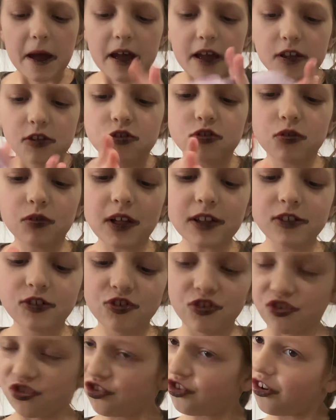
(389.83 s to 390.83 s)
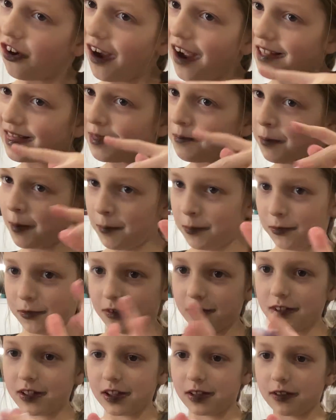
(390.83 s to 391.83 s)
So let's try the
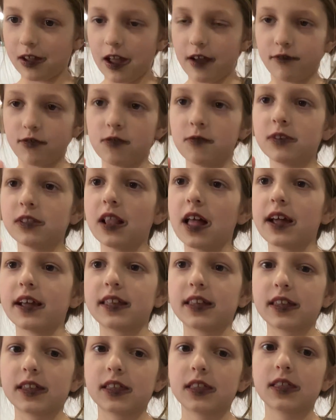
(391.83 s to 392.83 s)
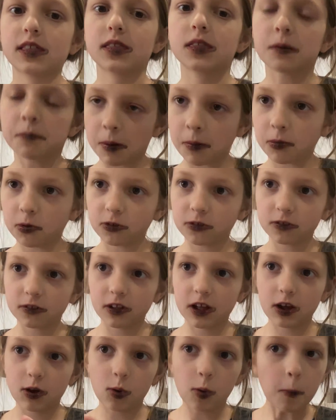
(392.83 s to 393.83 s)
bubble because everyone likes the
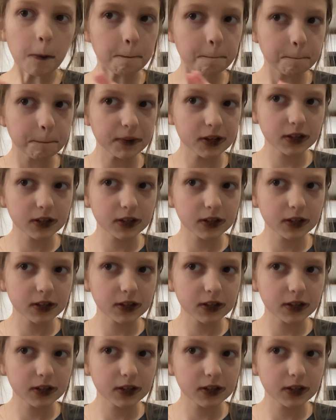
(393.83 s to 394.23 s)
bubble, I hope.